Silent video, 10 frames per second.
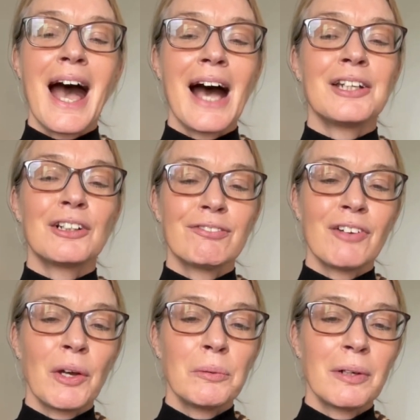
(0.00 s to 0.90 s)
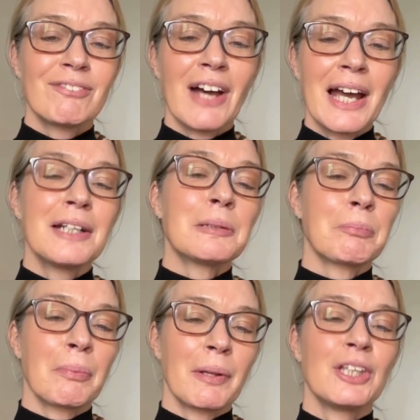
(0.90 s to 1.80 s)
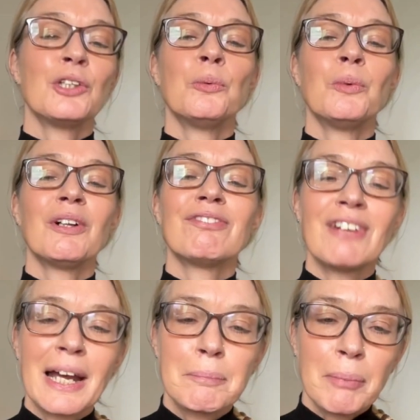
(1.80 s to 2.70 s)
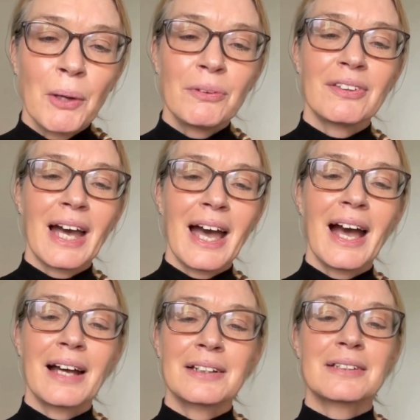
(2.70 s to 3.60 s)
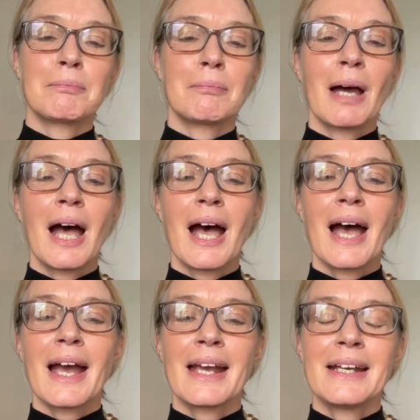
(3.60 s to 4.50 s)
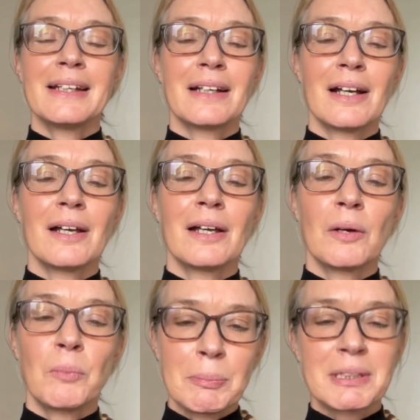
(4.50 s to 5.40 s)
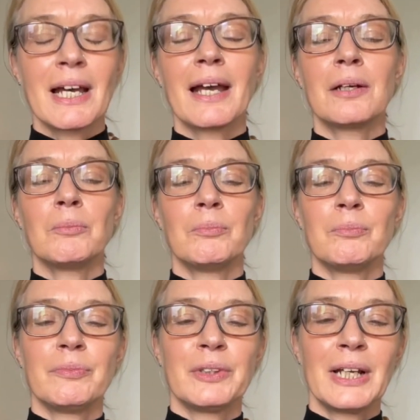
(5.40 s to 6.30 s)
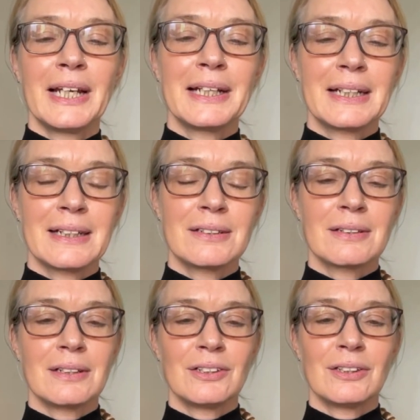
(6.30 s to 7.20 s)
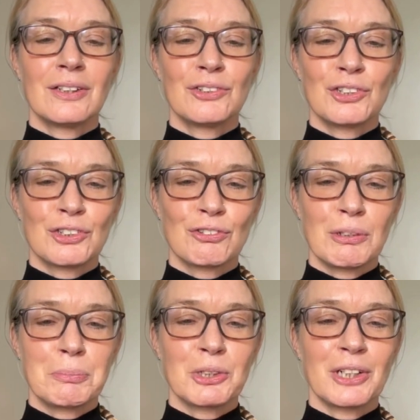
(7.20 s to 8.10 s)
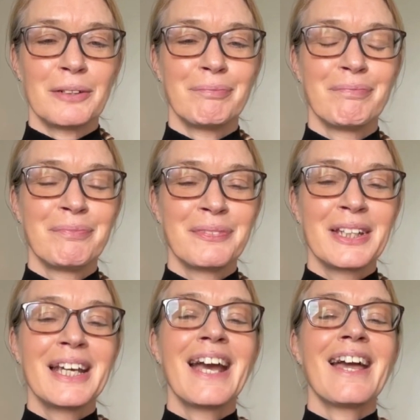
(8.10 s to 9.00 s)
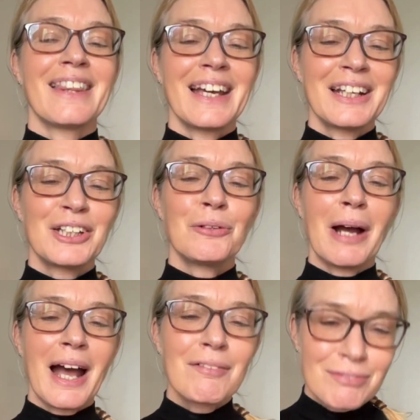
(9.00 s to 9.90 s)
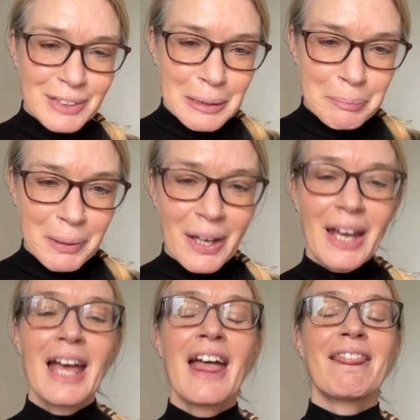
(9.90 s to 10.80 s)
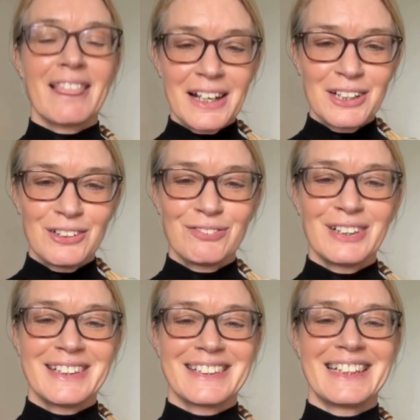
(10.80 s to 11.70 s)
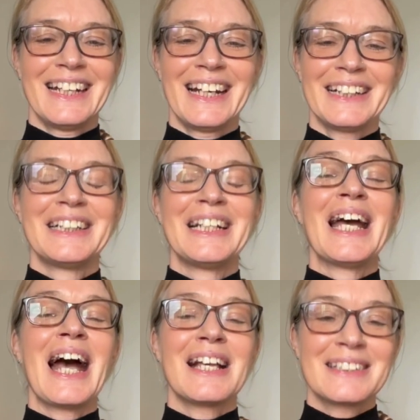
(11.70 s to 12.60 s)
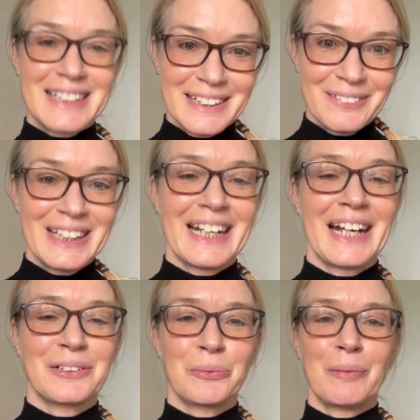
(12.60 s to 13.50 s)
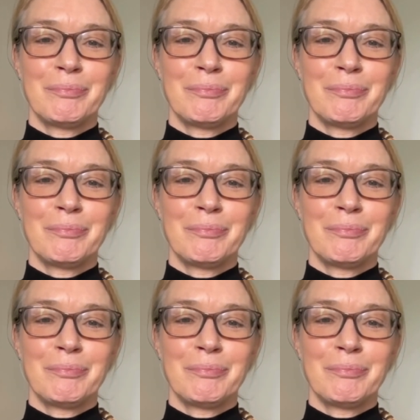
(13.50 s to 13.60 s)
And you will find both at my website, and the link is in the description. Thank you. I'm Philippa. Thank you for listening. See you in the next one.